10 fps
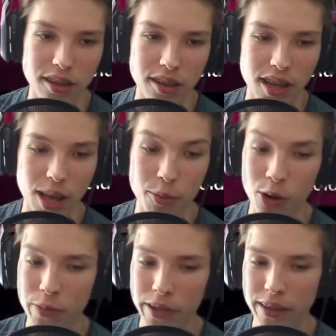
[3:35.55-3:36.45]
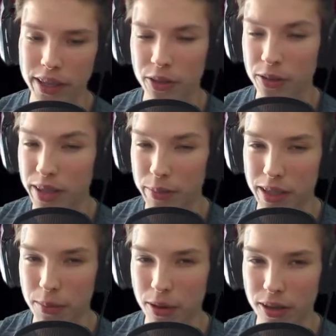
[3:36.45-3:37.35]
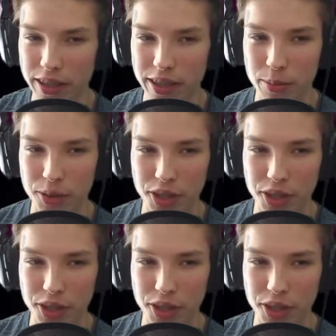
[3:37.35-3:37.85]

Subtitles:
I'm hoping that you don't need to be in a party to be able to